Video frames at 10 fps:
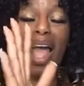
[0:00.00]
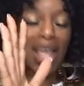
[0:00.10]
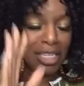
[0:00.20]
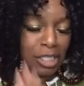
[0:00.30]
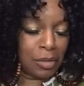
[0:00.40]

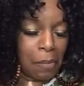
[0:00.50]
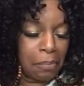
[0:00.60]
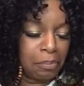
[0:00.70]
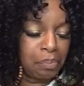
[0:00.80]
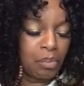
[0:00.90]
Guys,
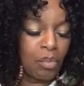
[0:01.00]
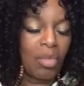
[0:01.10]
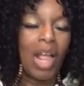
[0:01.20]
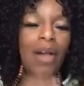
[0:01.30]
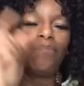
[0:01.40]

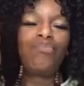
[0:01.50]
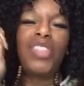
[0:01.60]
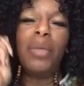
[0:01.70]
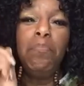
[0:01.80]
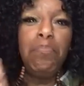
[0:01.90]

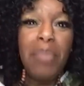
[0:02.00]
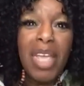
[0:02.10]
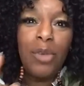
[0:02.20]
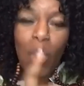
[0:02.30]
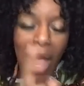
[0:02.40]
the
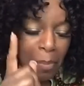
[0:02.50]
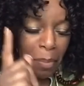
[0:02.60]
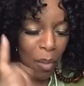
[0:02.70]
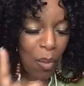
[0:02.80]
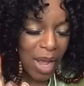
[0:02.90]

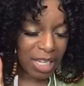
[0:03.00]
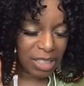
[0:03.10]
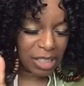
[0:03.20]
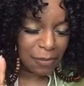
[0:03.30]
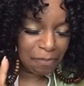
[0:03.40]
midway
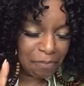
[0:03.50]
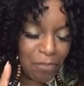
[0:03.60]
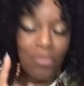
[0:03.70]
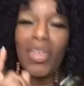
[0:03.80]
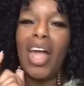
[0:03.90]
point
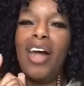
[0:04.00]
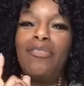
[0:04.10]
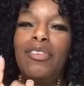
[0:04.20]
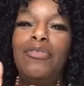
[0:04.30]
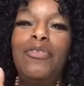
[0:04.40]

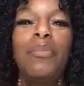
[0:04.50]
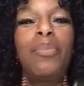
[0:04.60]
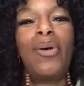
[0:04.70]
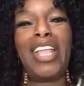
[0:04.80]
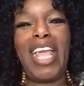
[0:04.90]
of a
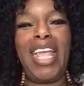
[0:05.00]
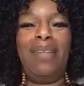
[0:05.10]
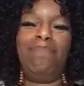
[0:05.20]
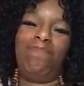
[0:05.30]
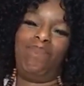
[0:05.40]
football
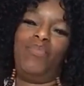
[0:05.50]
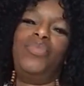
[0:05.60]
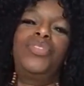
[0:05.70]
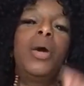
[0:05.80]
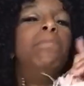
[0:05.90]
game.
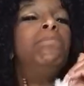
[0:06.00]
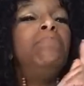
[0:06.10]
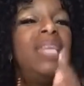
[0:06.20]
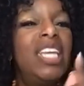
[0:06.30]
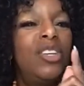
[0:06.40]
The
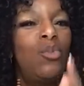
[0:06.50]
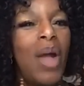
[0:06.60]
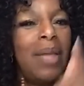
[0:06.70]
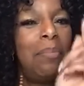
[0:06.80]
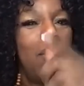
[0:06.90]

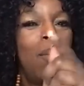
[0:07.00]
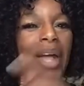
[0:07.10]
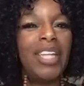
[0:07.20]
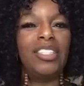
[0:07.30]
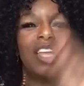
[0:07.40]
midway
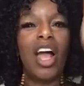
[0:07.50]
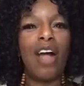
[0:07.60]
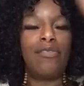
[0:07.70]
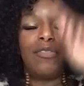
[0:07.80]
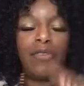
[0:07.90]
point
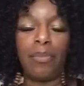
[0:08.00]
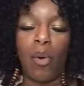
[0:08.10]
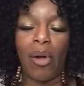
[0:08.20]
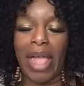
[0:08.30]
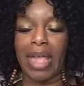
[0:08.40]
of a
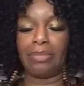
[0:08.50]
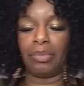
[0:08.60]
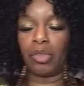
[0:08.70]
football game.